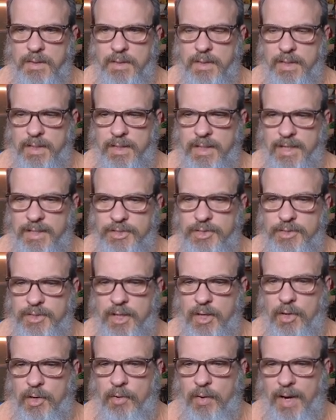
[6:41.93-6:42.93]
And as you
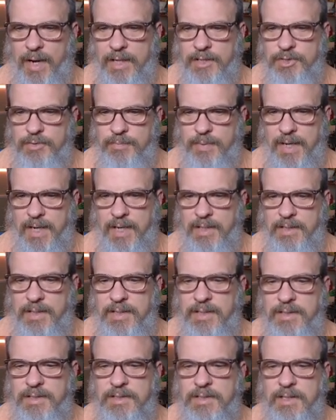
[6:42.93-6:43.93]
know, as you buy
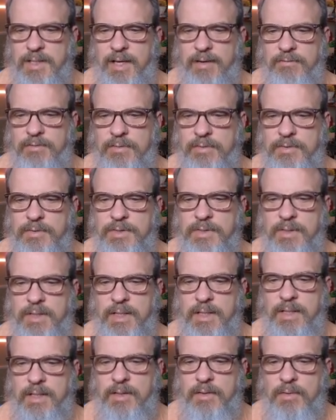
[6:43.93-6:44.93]
these levels
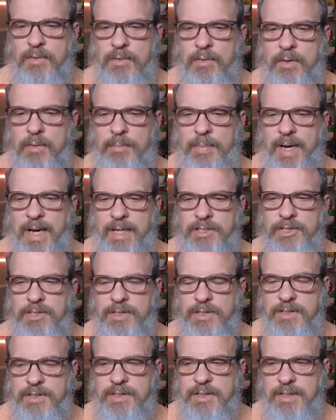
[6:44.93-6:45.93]
or
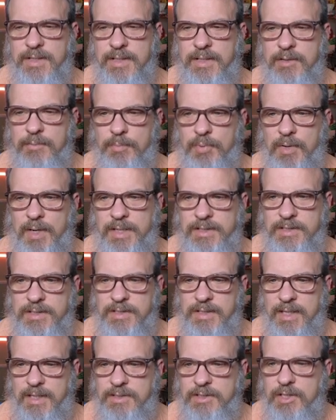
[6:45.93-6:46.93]
batches, the price
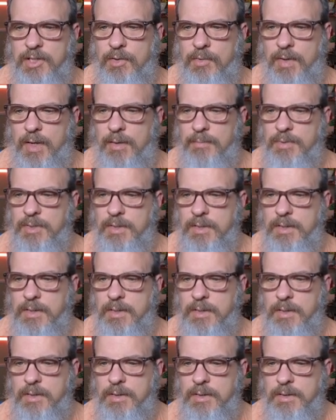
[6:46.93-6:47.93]
does go up.
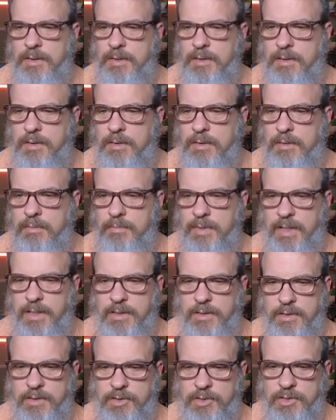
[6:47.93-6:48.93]
Back
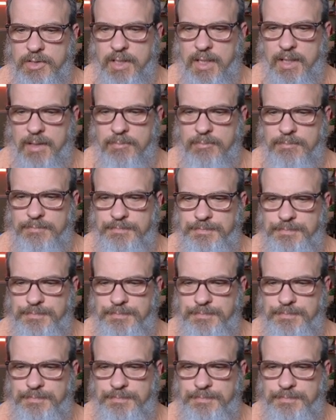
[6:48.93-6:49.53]
to the shop.